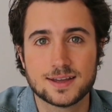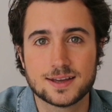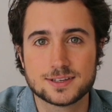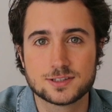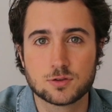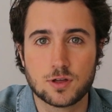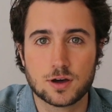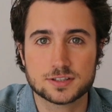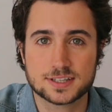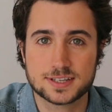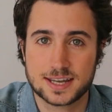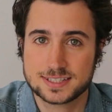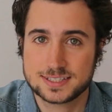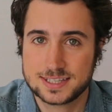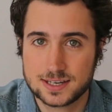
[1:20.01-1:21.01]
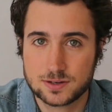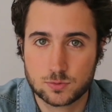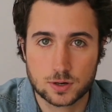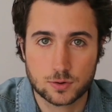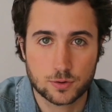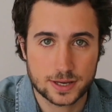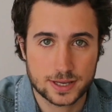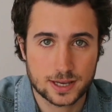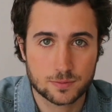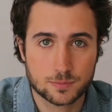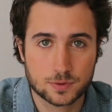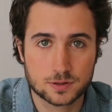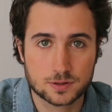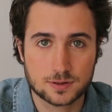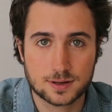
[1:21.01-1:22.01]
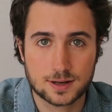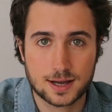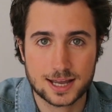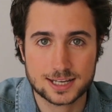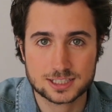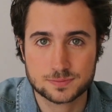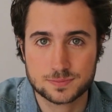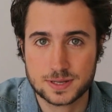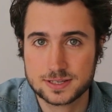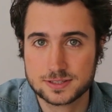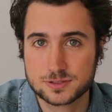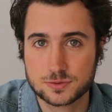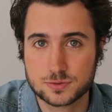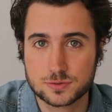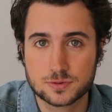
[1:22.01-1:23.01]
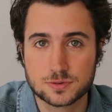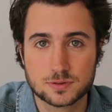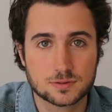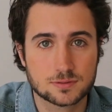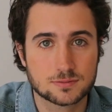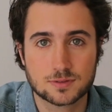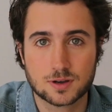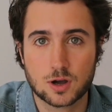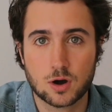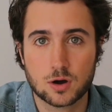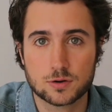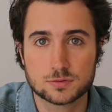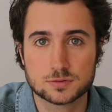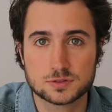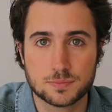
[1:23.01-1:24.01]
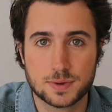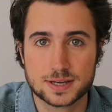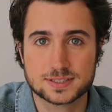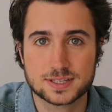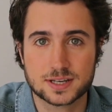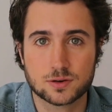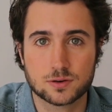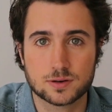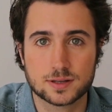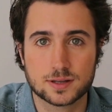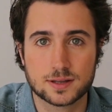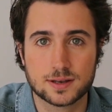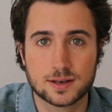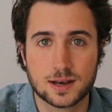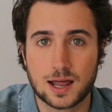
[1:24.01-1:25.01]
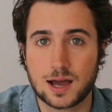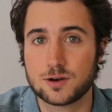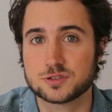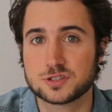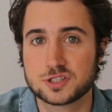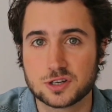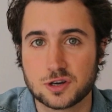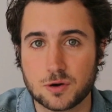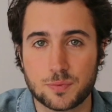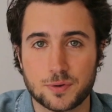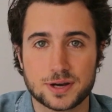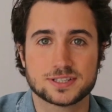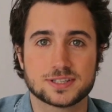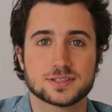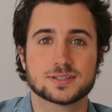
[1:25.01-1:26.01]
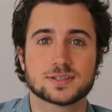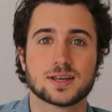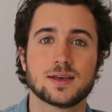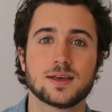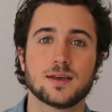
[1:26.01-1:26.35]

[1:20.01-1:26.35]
2019 when Guillermo asked me to go to Mexico and launch operations